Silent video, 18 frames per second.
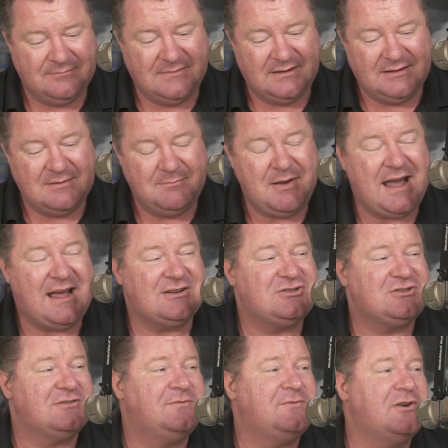And the
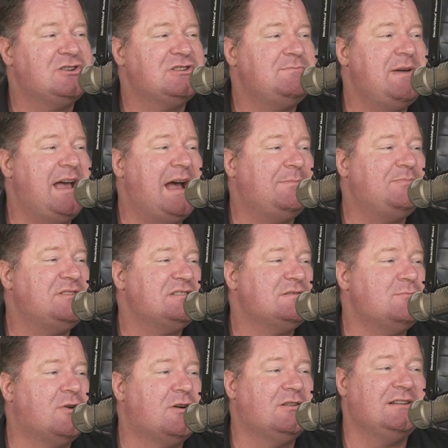pastor of First
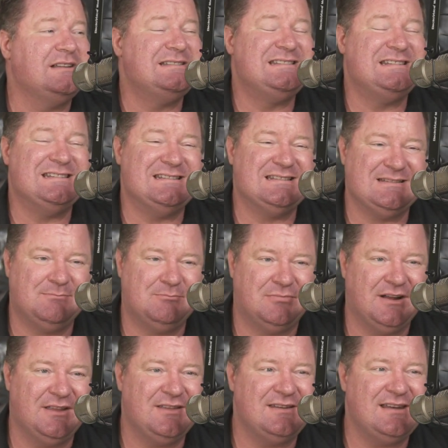Baptist Moreland says,
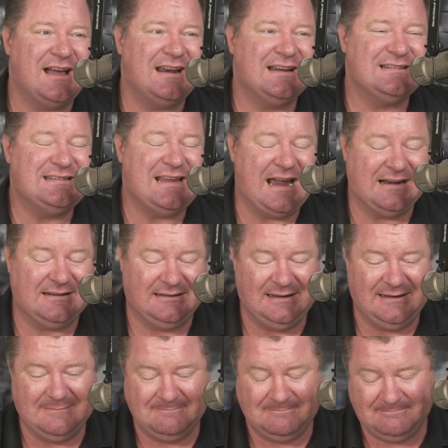"Brother, not exactly."